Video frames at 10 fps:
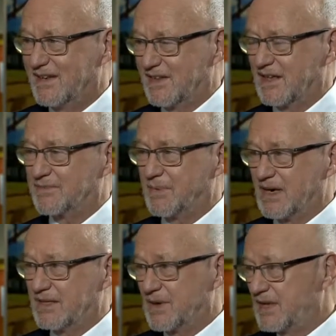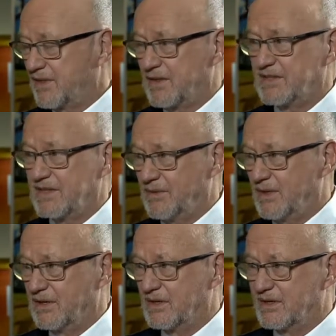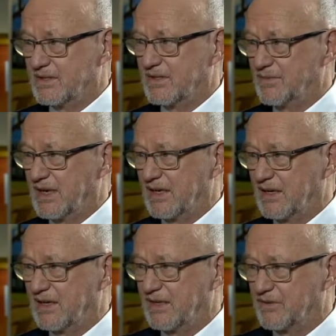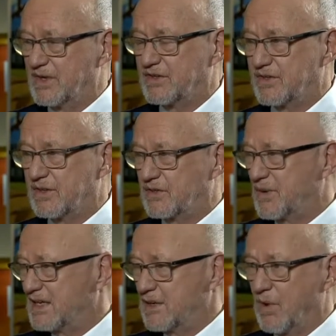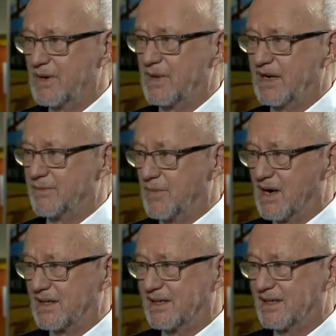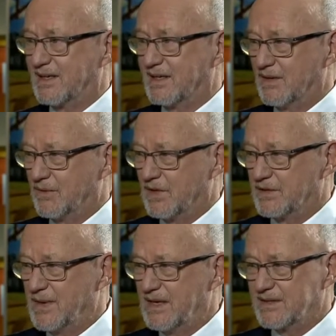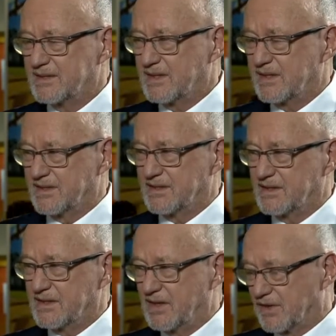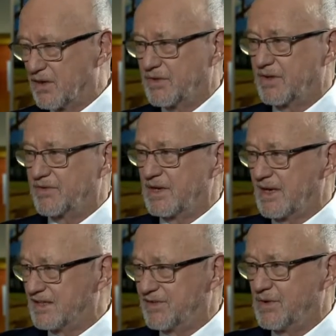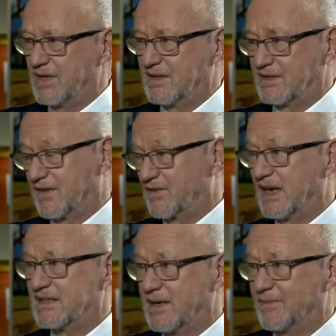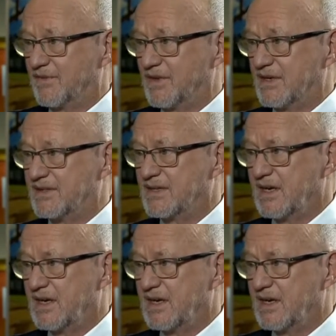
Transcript: that by 2030 we can reach the 21 million mark, which means consistent growth over the next few years, over the next number of years.